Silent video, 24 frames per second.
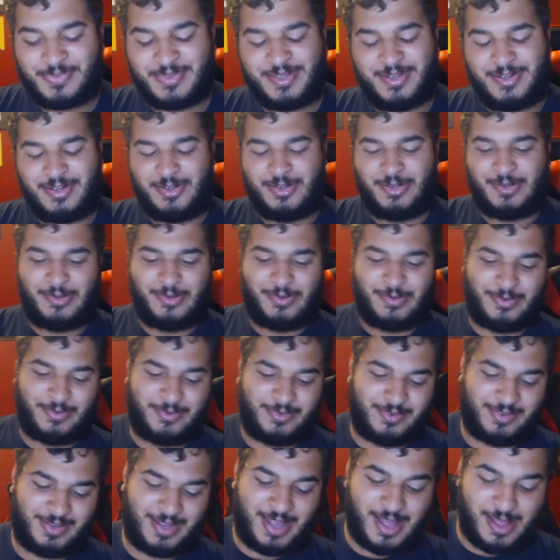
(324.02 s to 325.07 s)

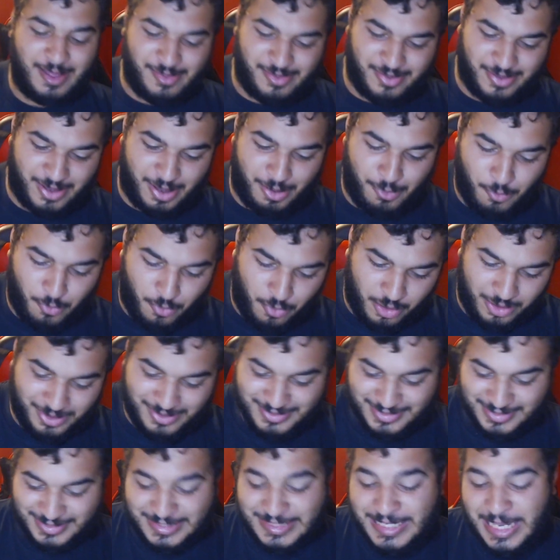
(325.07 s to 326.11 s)
Oh...
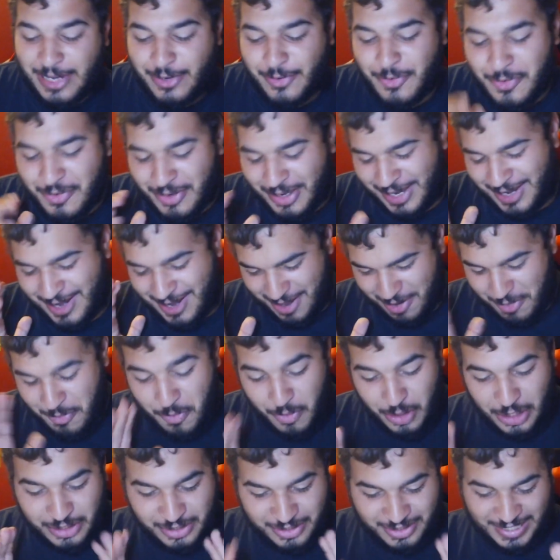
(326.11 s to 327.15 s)
Does Deku,
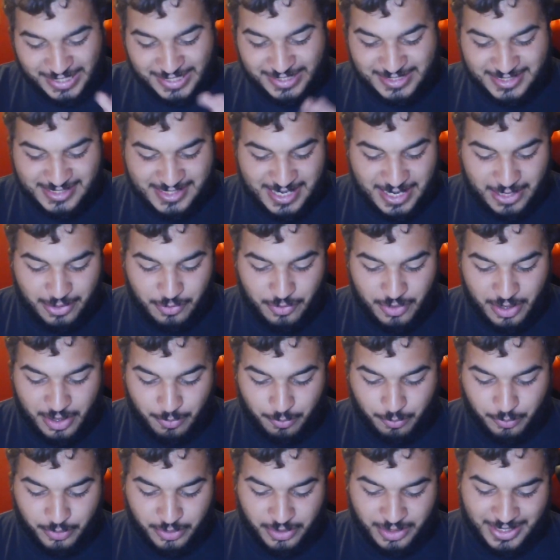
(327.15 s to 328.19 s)
does Deku not
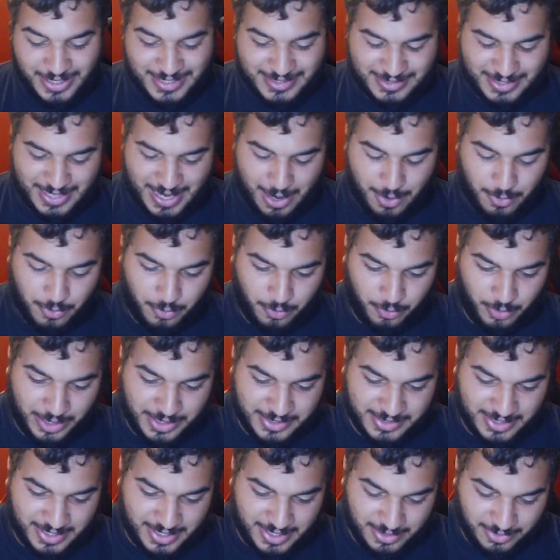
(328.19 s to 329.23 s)
realize how
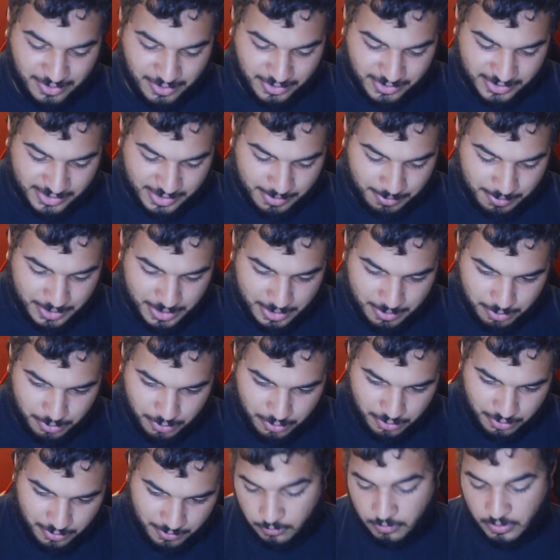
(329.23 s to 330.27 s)
crazy he looks to
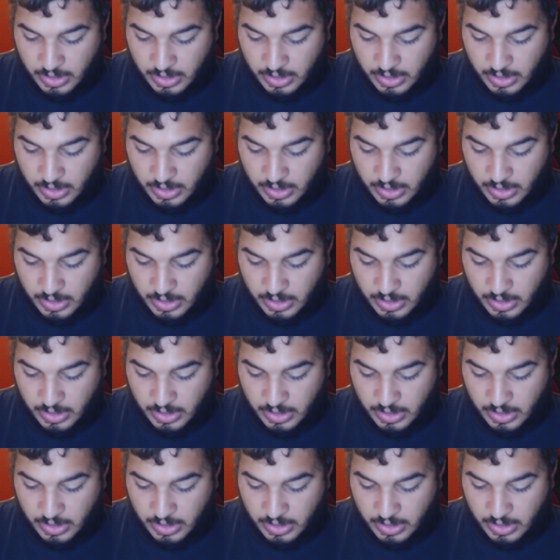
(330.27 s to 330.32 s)
people?